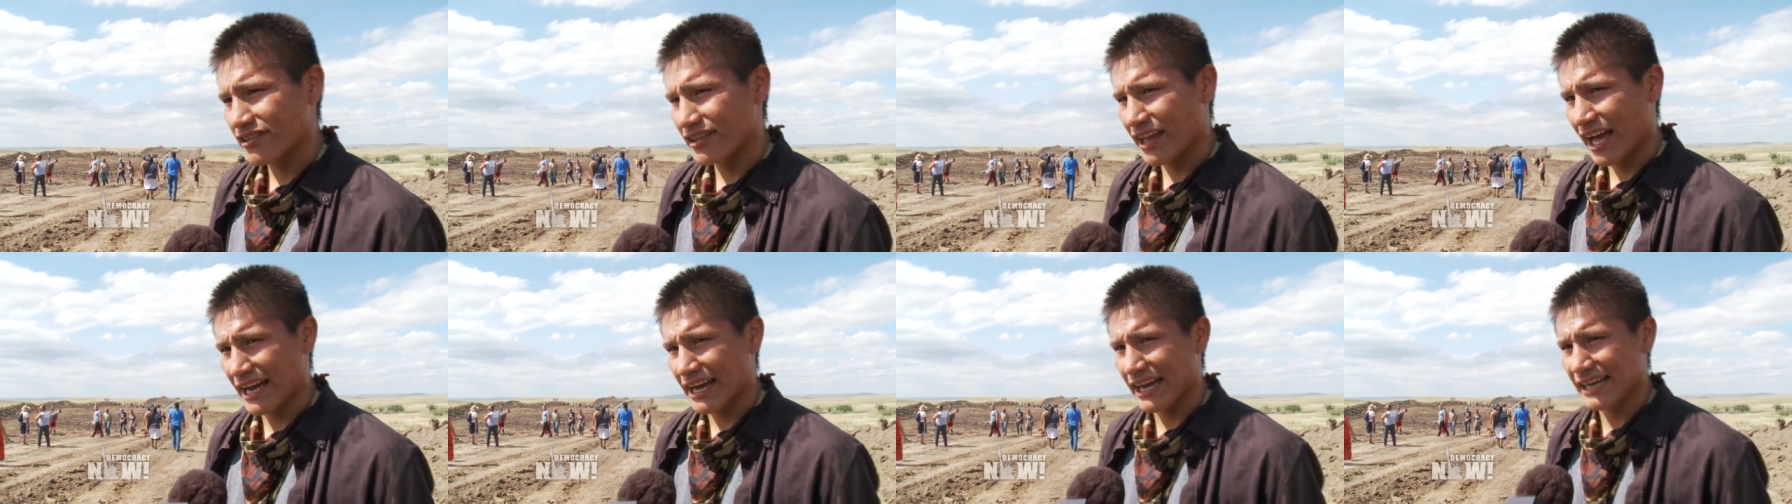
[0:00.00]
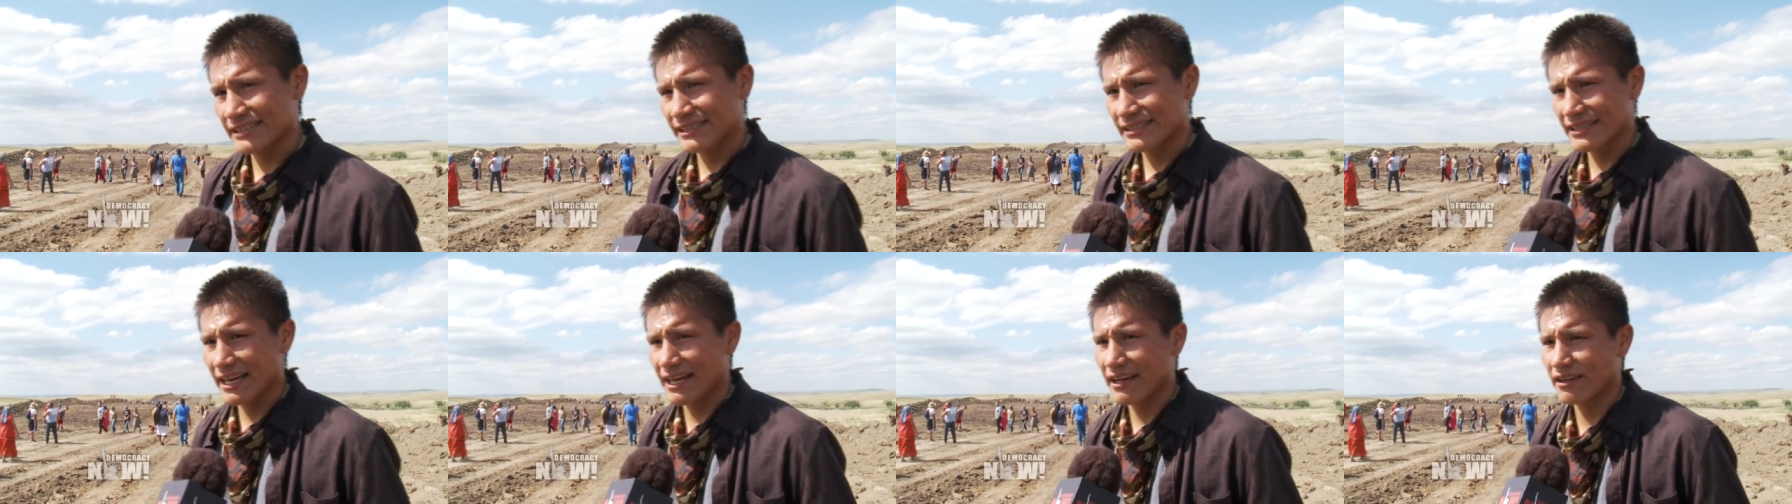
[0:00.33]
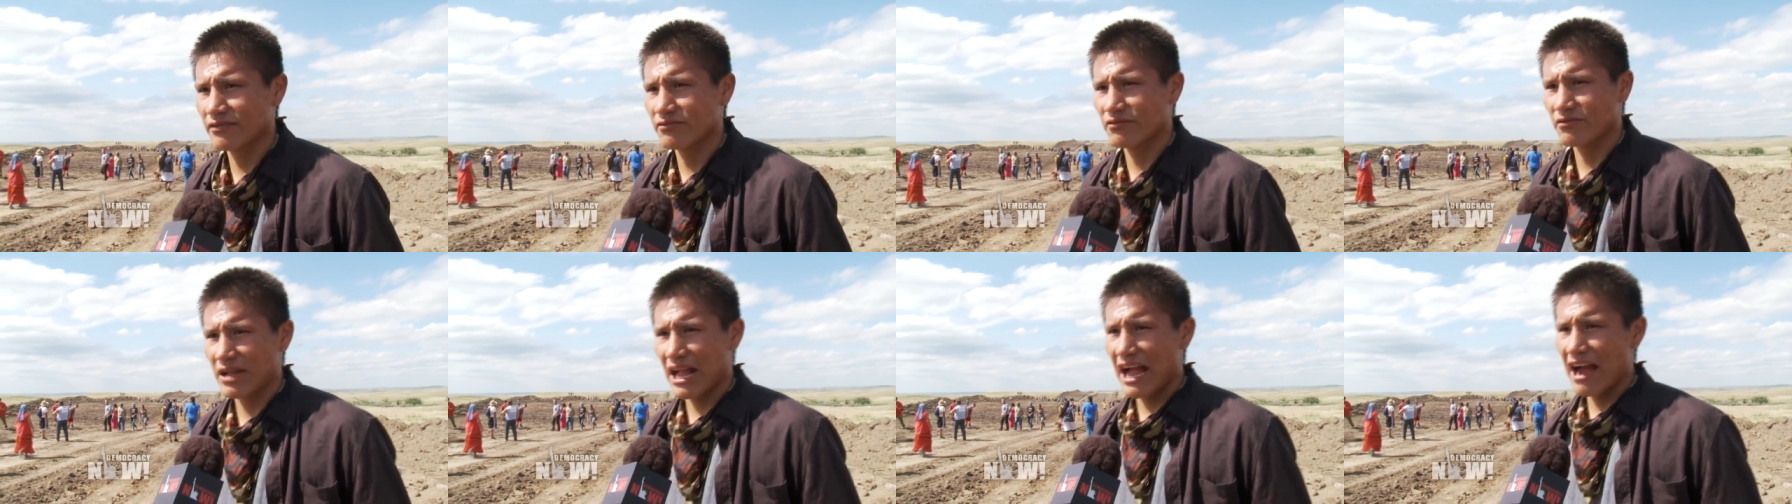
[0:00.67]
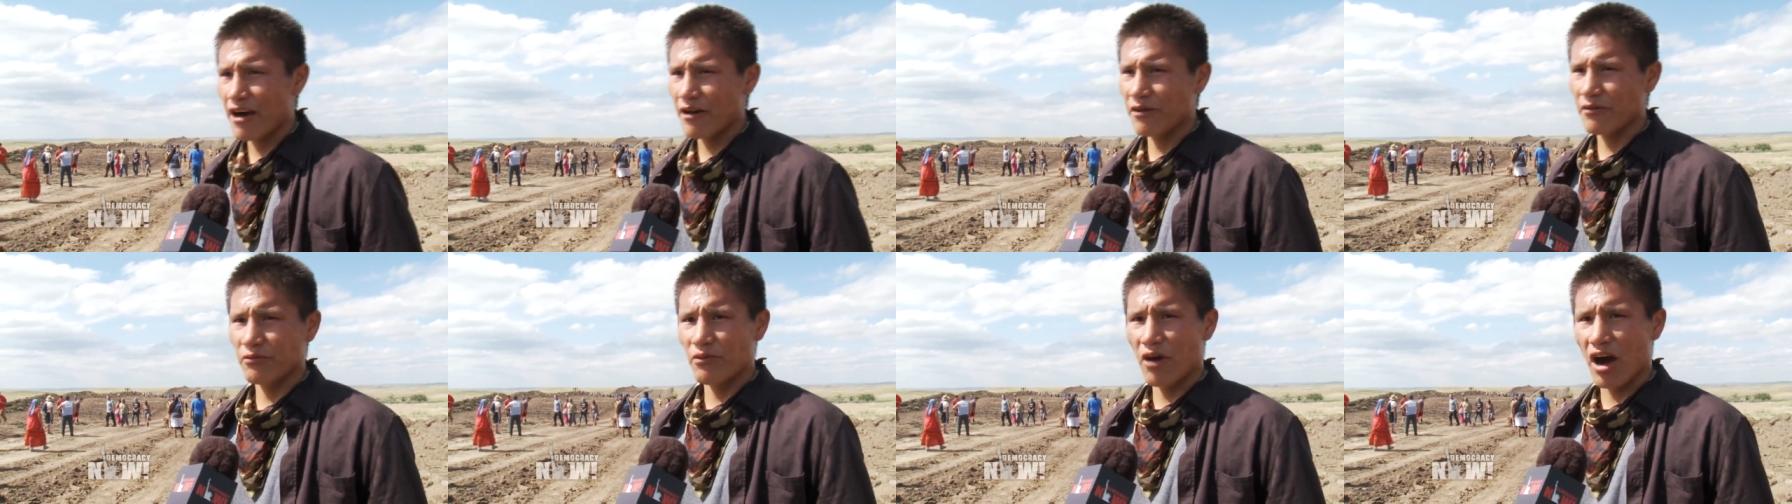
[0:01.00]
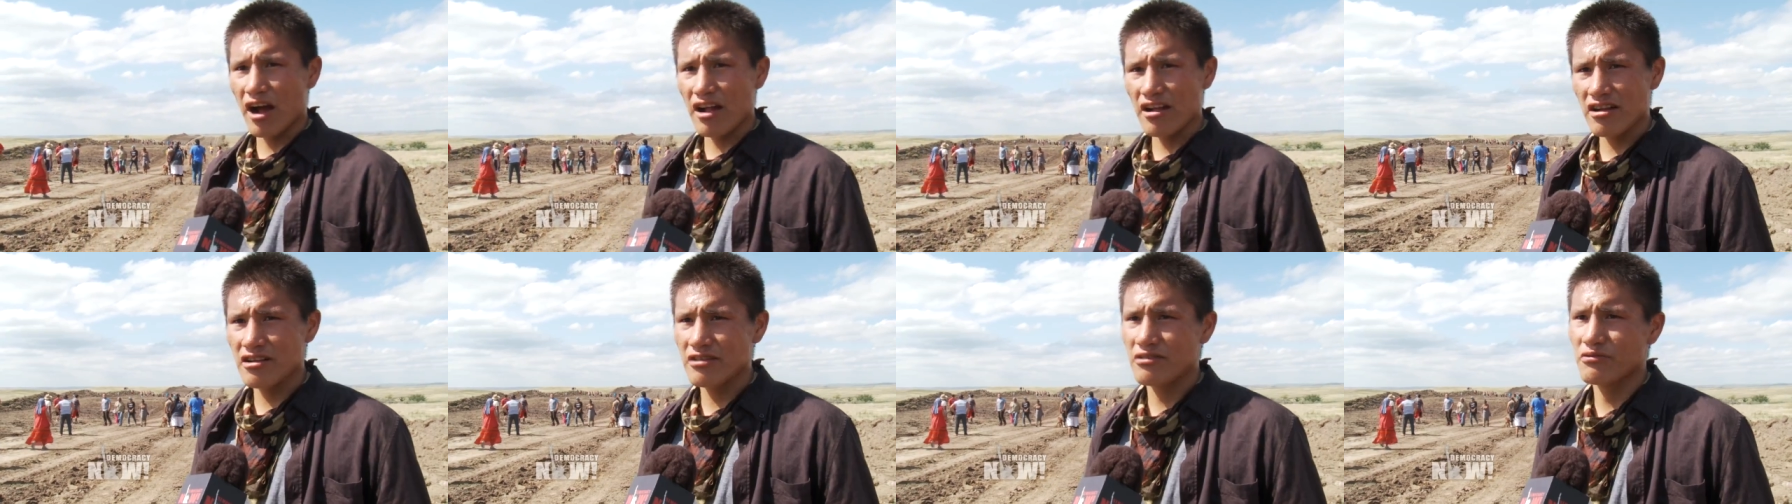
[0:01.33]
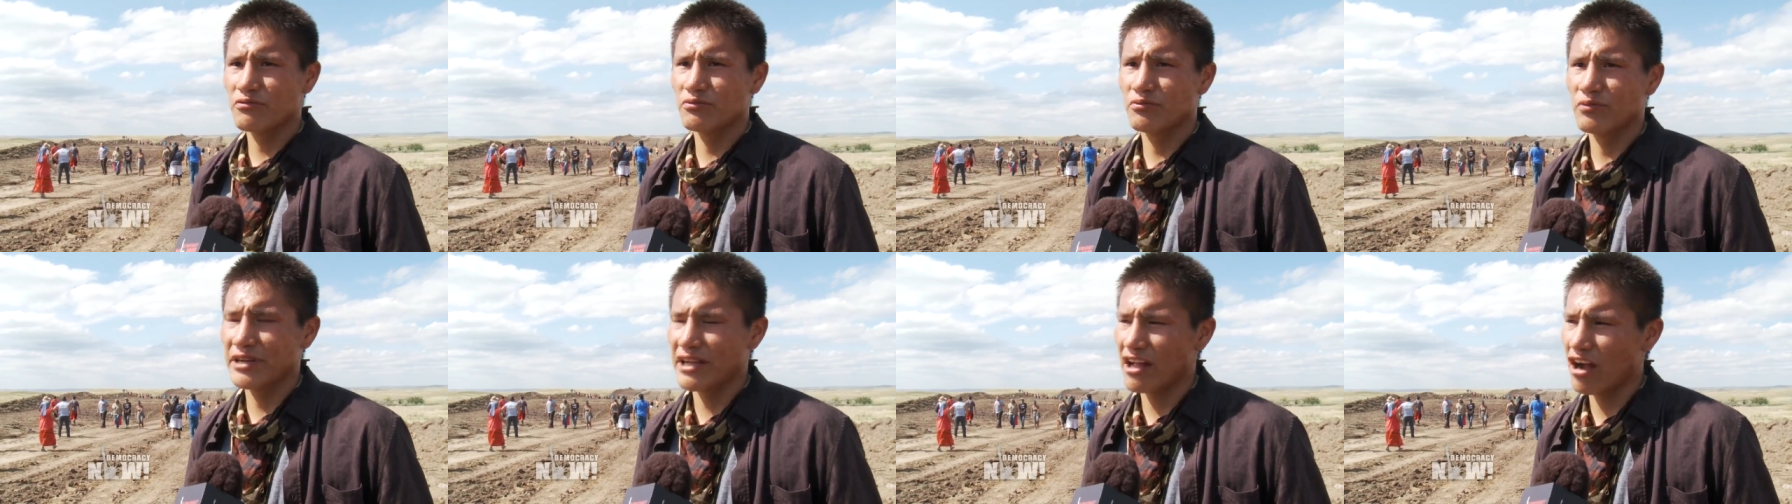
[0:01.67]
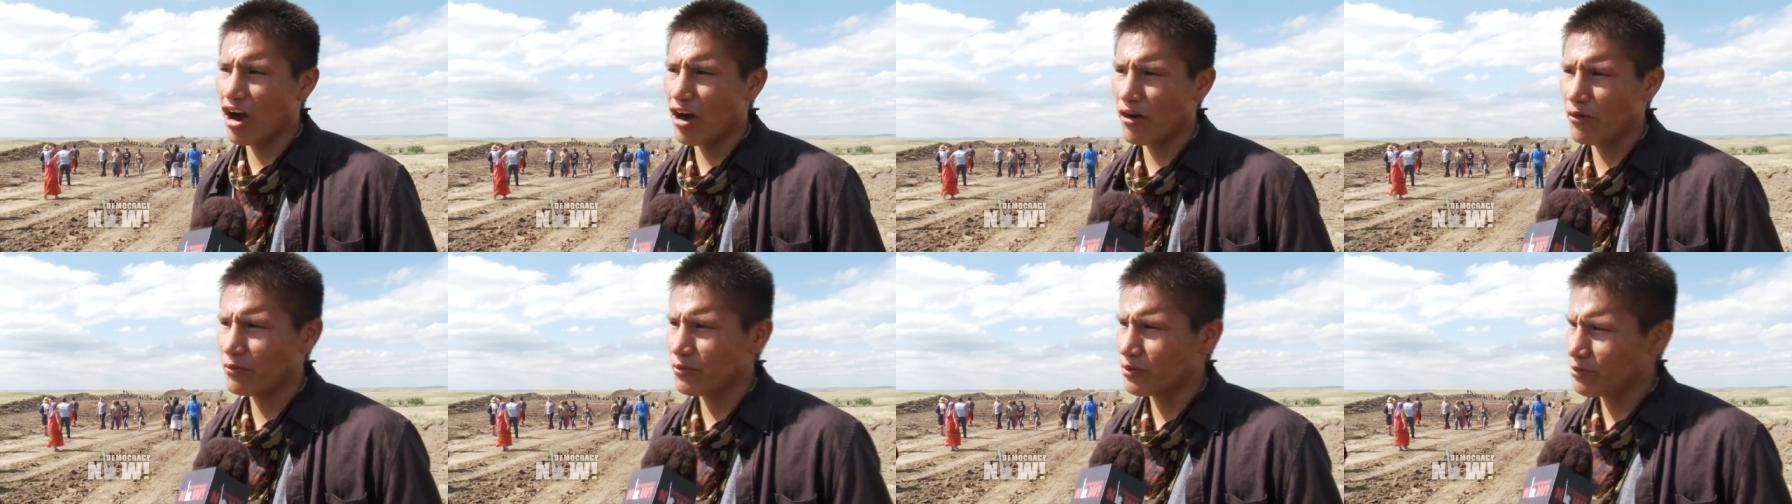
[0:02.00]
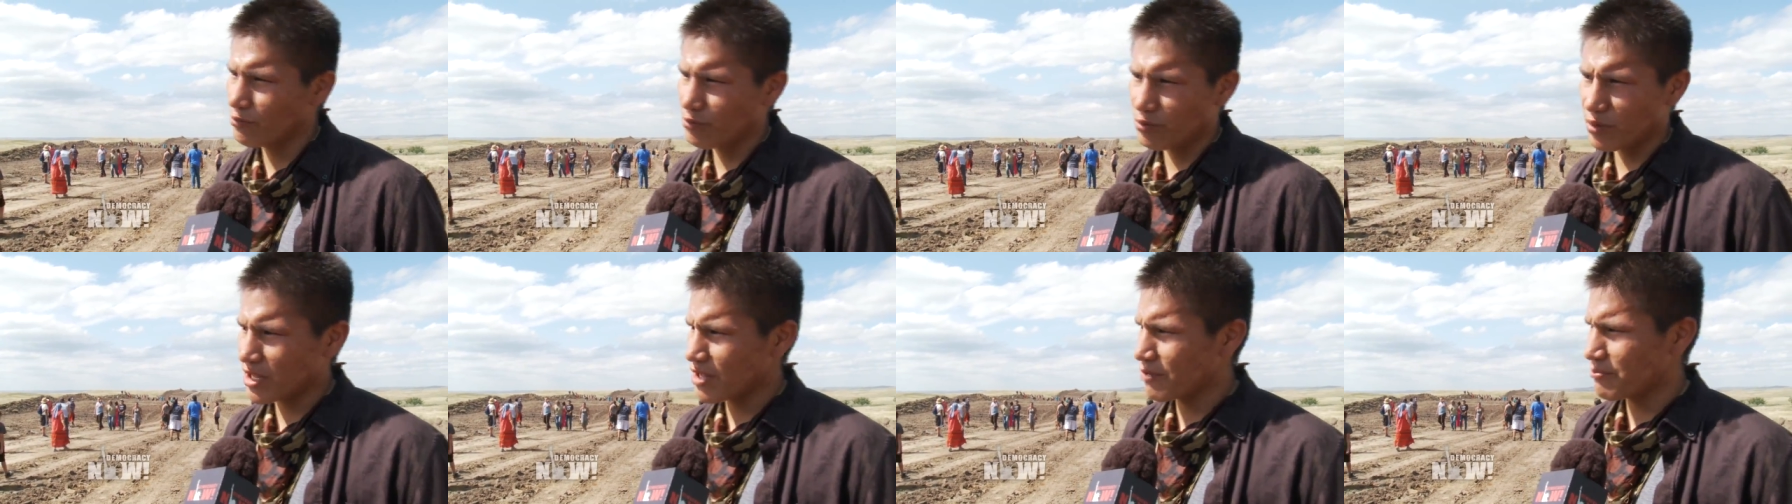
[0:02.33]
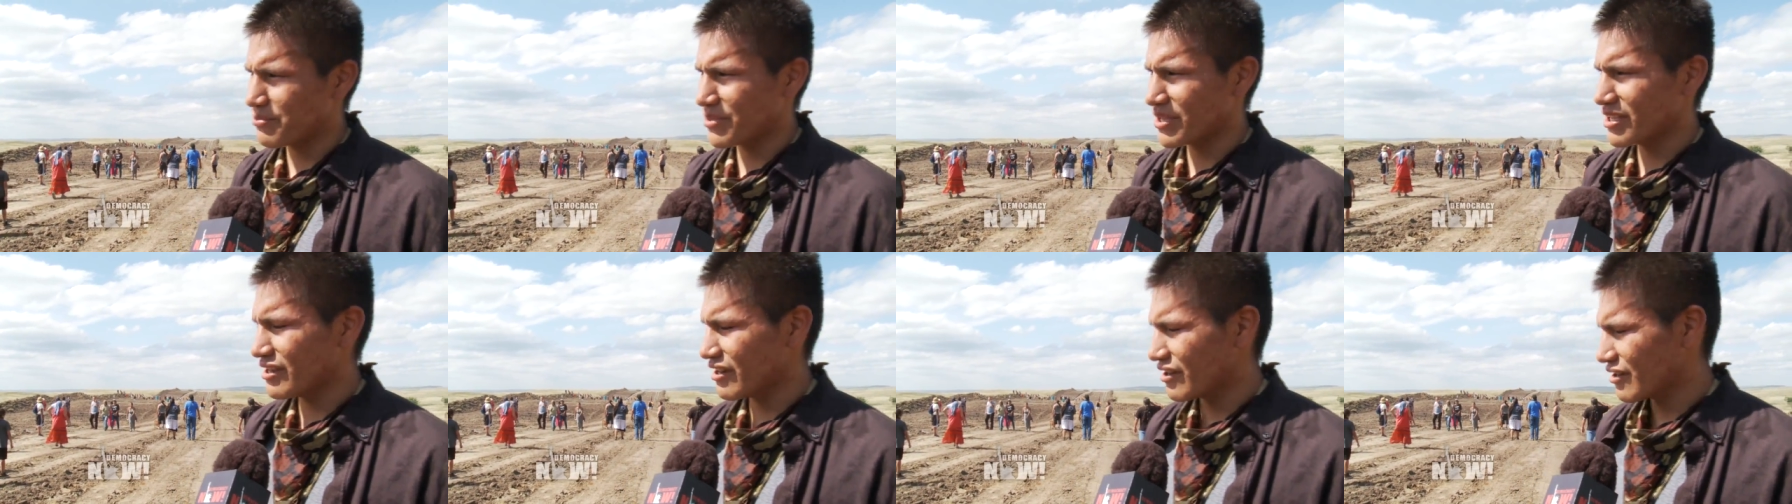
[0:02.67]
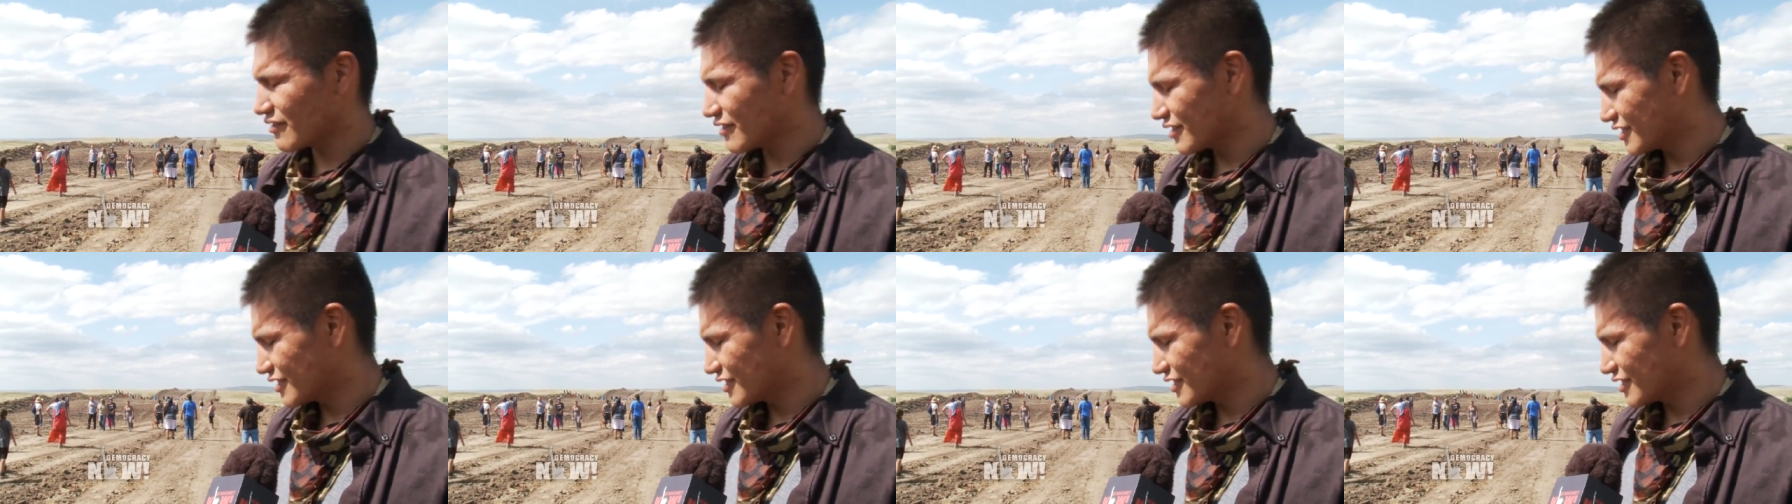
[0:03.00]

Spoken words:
Like I said, without water, we wouldn't be here.